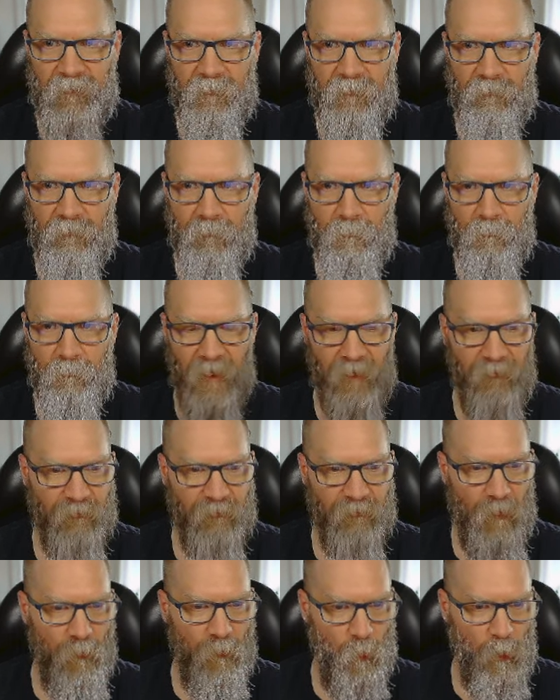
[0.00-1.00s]
by
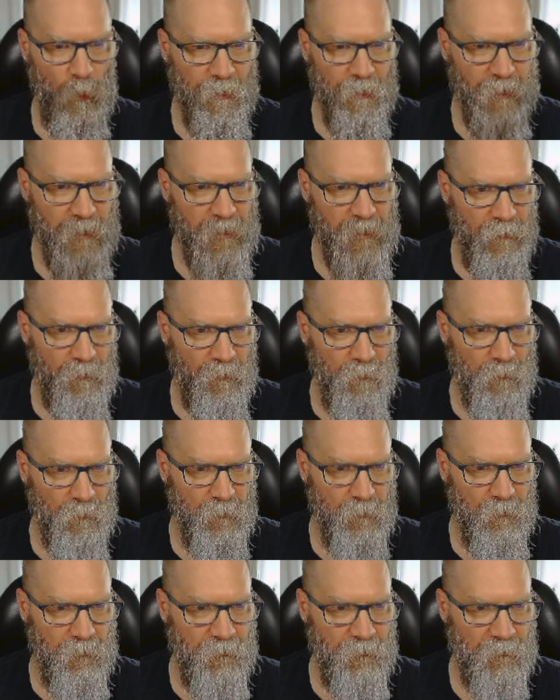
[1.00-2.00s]
default. We're going to
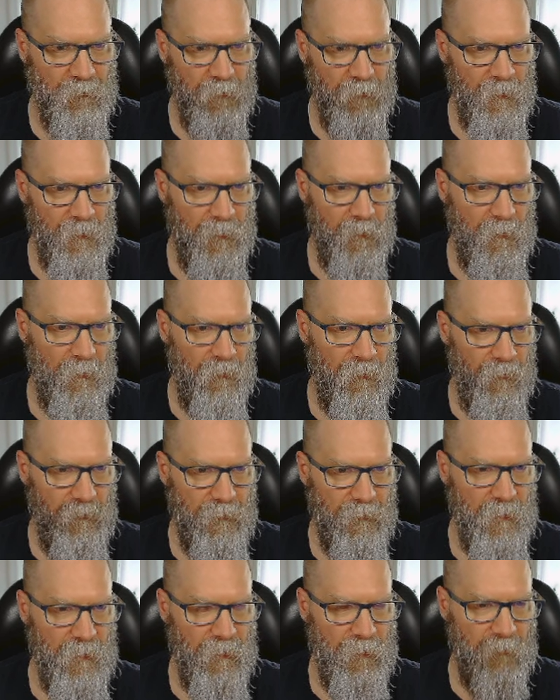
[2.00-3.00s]
use
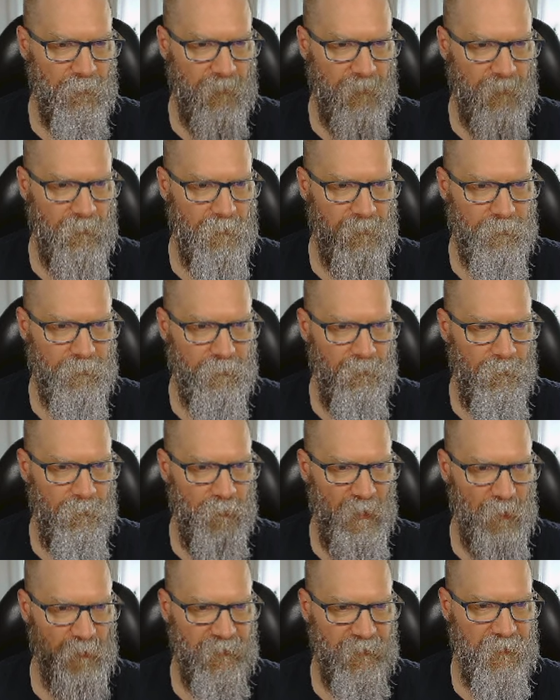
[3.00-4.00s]
the
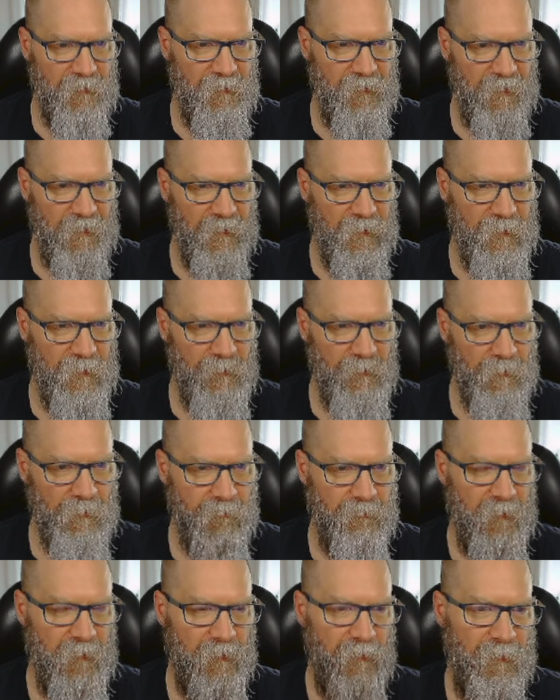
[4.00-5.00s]
built-in key here,
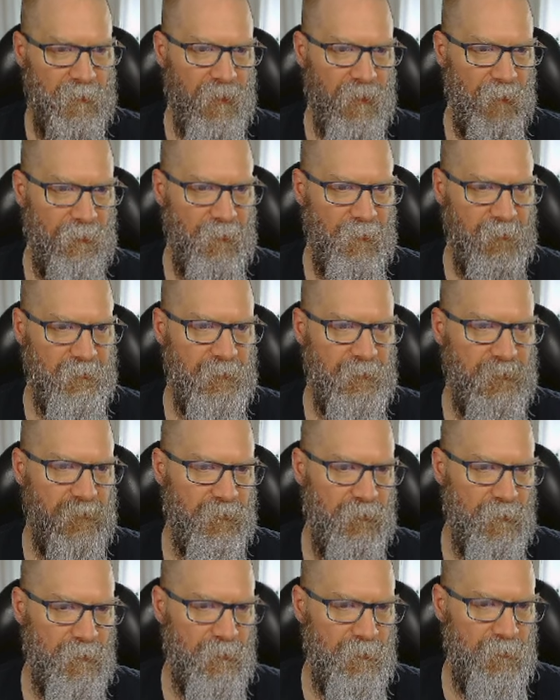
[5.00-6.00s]
and this is
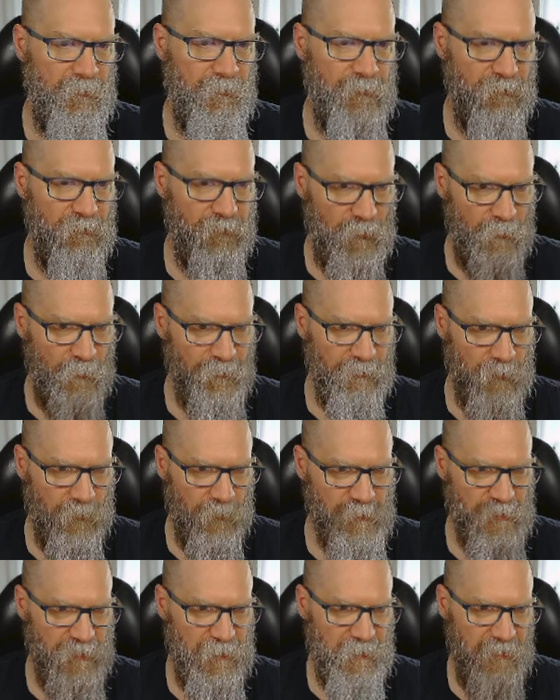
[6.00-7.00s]
the default
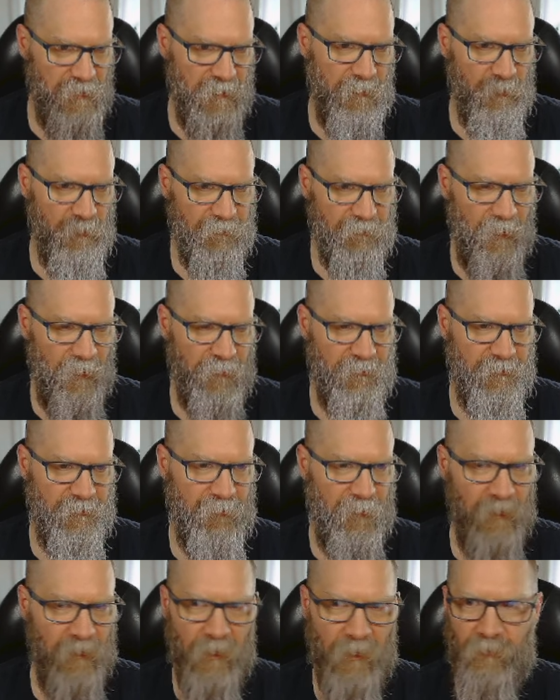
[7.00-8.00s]
encryption key that we've got set
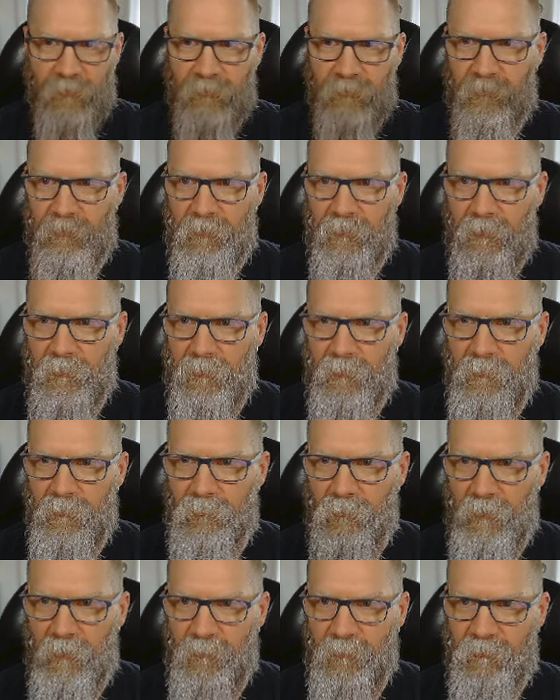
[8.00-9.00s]
up. So
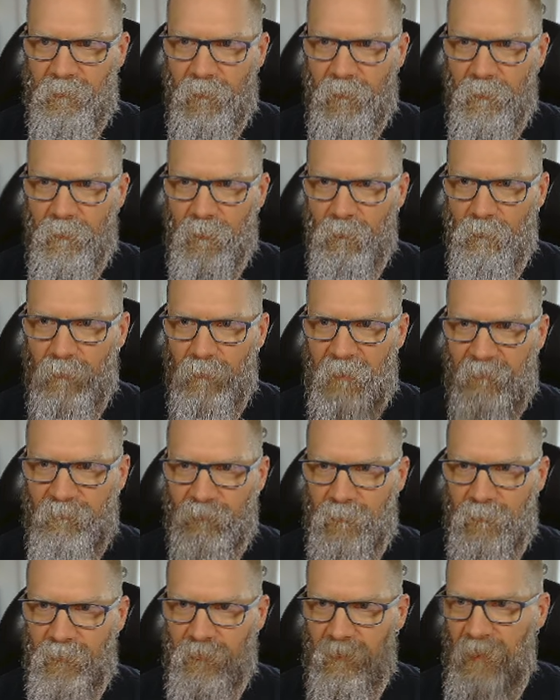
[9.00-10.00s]
I'm just going to
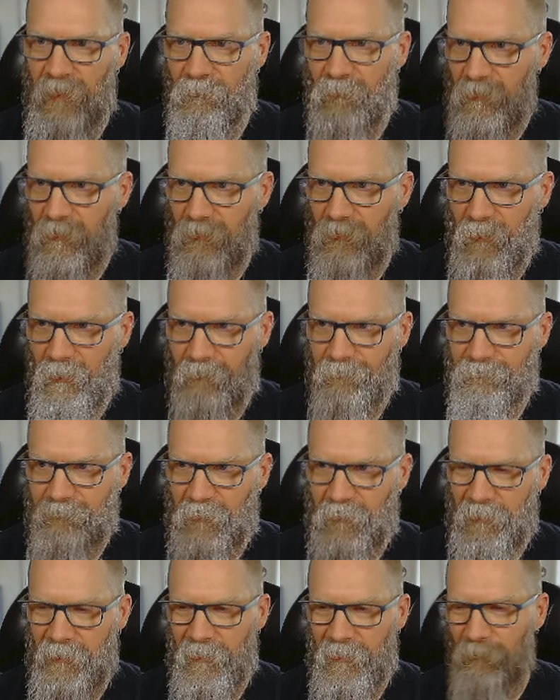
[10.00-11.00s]
reference that right in there, right?
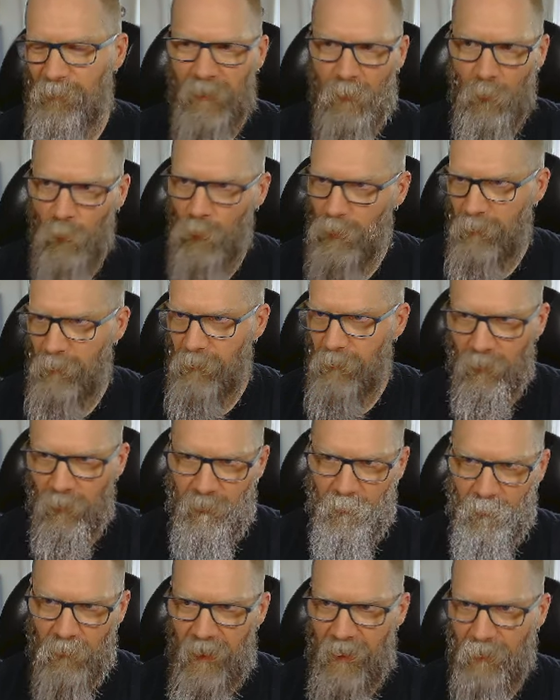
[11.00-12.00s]
And I'm not going to worry about a
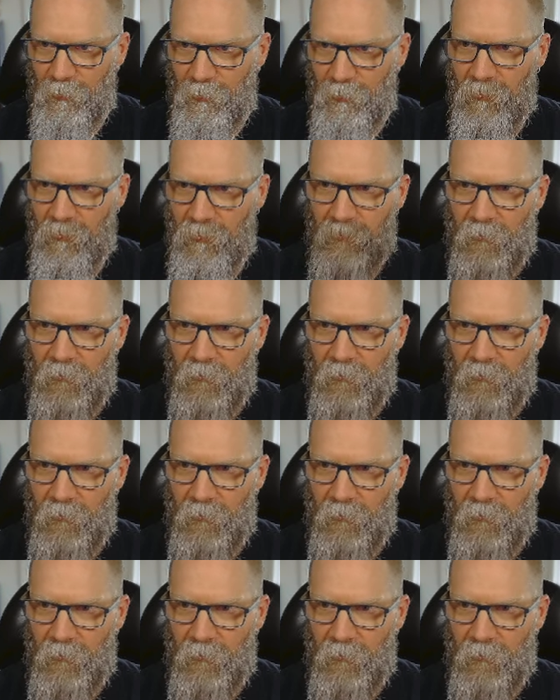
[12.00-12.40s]
parameter.